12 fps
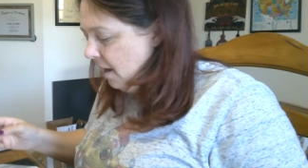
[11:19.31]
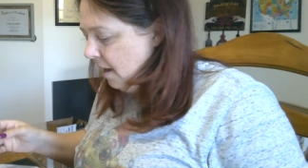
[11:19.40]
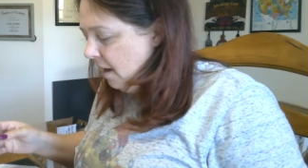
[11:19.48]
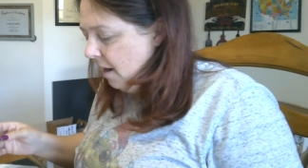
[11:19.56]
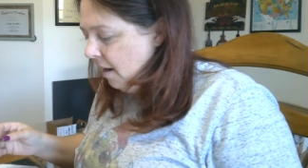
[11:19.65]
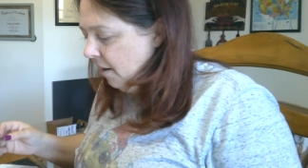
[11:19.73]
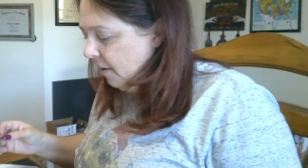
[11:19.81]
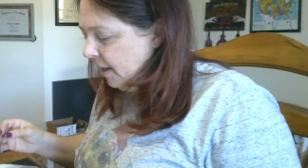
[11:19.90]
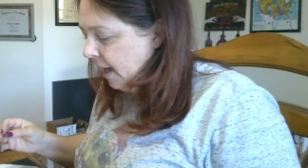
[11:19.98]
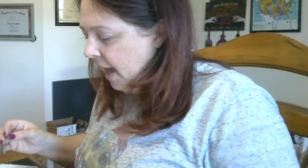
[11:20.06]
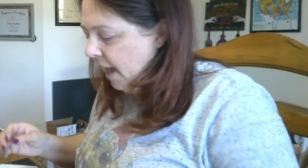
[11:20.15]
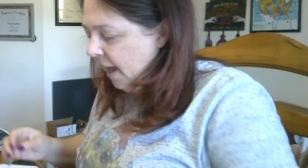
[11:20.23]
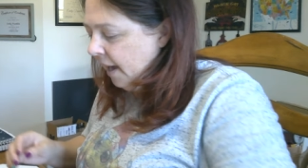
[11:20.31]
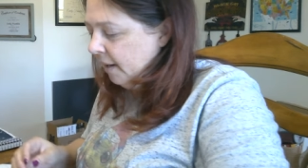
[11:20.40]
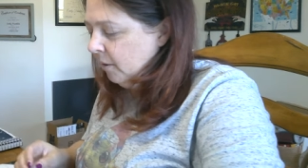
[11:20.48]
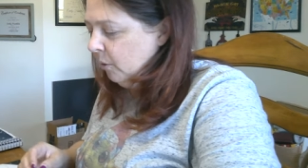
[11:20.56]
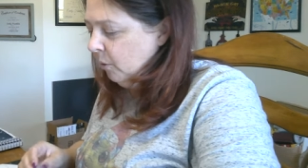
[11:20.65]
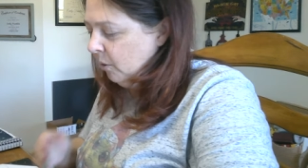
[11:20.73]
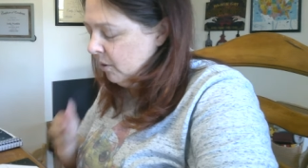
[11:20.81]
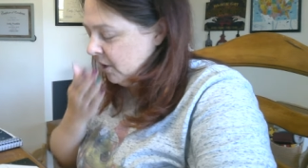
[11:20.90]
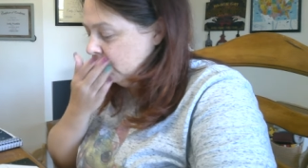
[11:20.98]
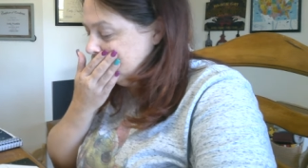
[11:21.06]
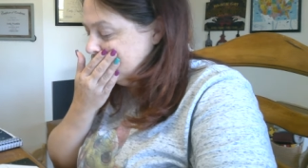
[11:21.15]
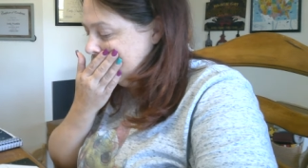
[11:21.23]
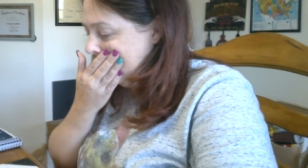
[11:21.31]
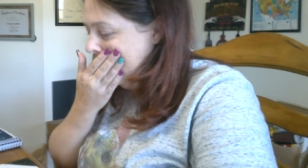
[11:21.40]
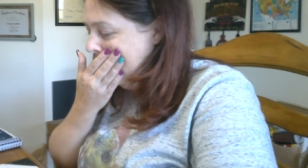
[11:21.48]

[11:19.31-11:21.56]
Okay, ooh, excuse me.